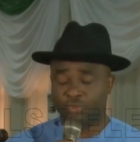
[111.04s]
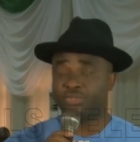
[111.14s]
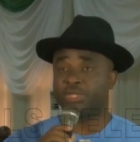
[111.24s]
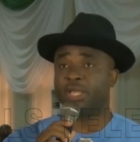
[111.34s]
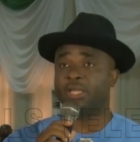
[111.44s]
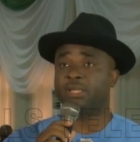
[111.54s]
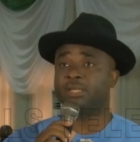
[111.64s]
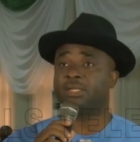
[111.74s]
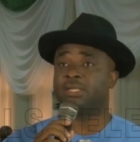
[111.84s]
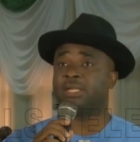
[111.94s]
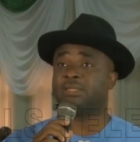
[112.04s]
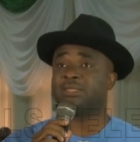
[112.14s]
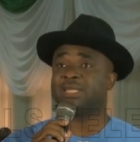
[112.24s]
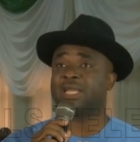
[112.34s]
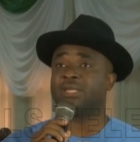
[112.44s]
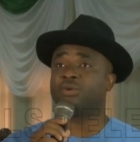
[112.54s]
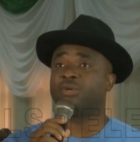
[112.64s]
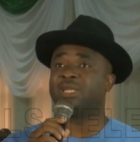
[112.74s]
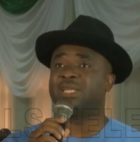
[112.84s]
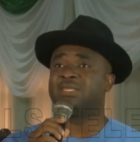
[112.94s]
will say that they
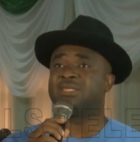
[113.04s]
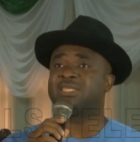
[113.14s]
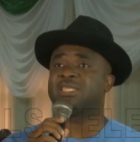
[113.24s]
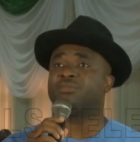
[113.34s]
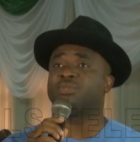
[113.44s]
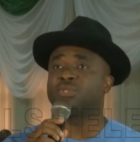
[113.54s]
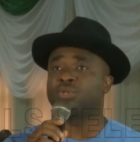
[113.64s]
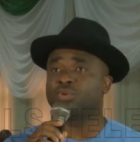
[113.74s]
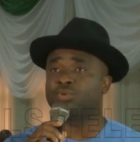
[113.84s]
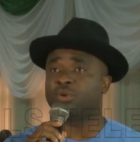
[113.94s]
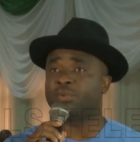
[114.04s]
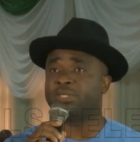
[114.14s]
cannot release the 70 local